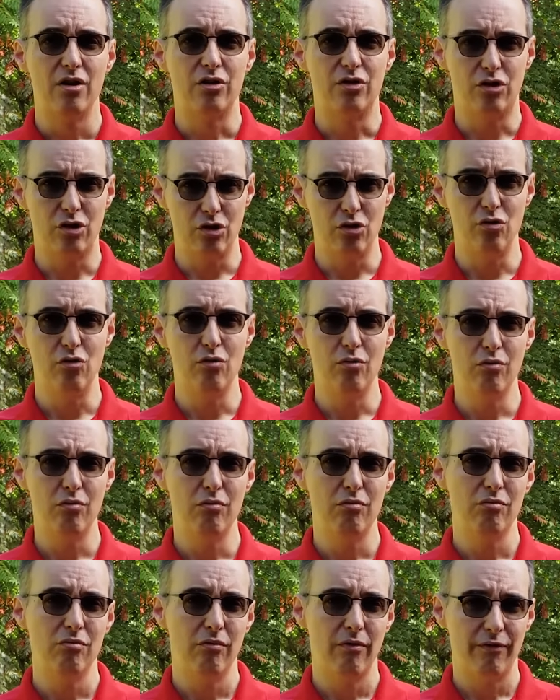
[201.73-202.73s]
Do you
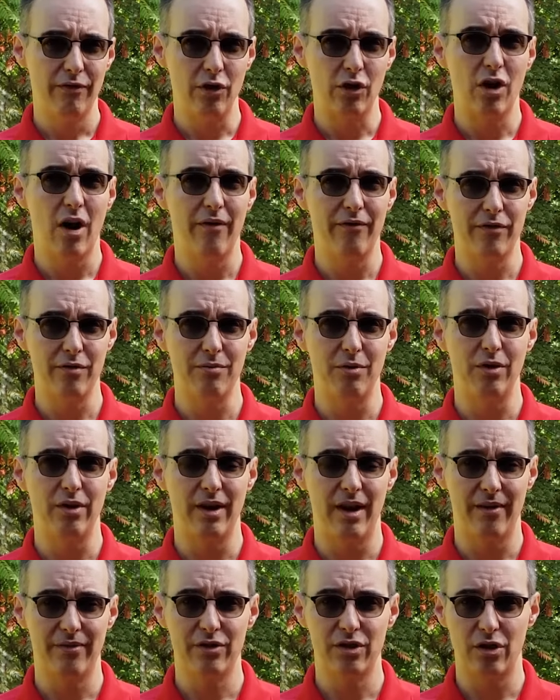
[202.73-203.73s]
feel comfortable
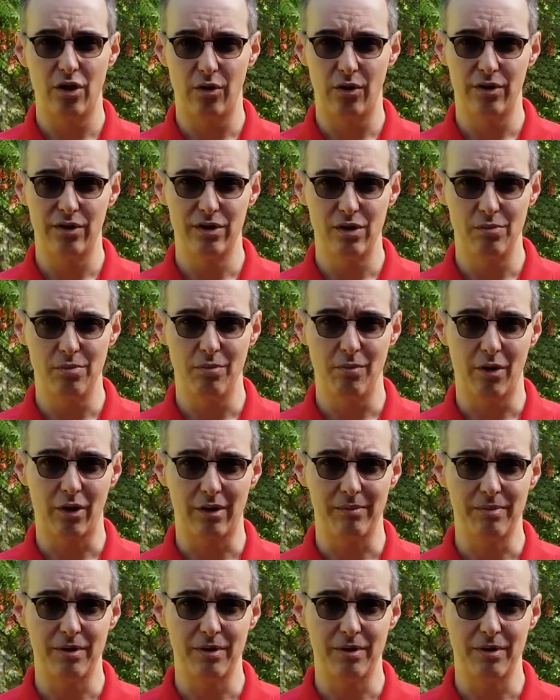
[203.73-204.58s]
enough to go to the supermarket?